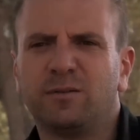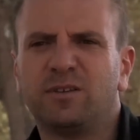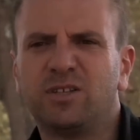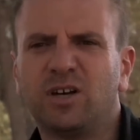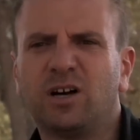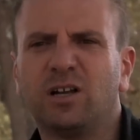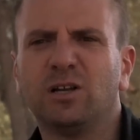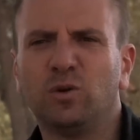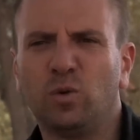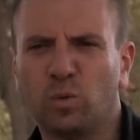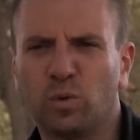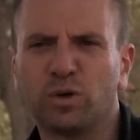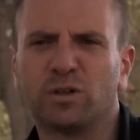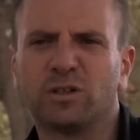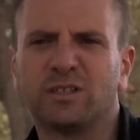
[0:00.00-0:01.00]
dull
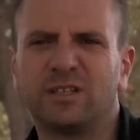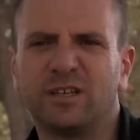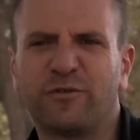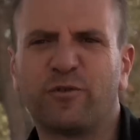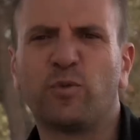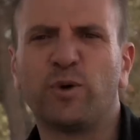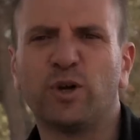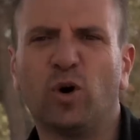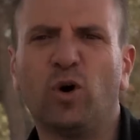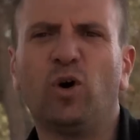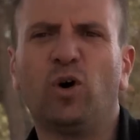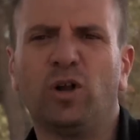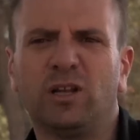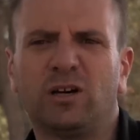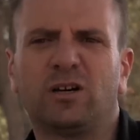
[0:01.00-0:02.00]
world if we
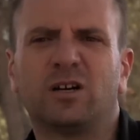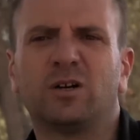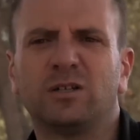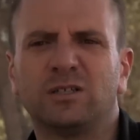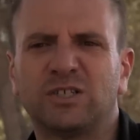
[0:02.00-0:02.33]
all are